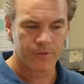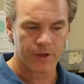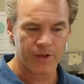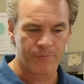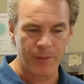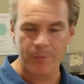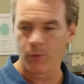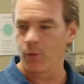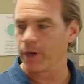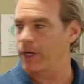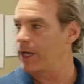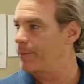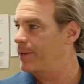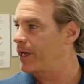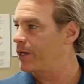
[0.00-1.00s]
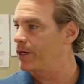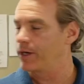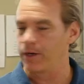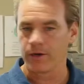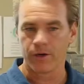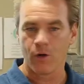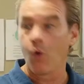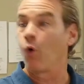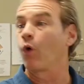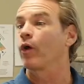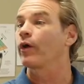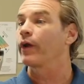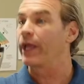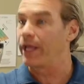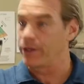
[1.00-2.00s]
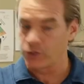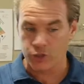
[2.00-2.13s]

if people want to come down here or and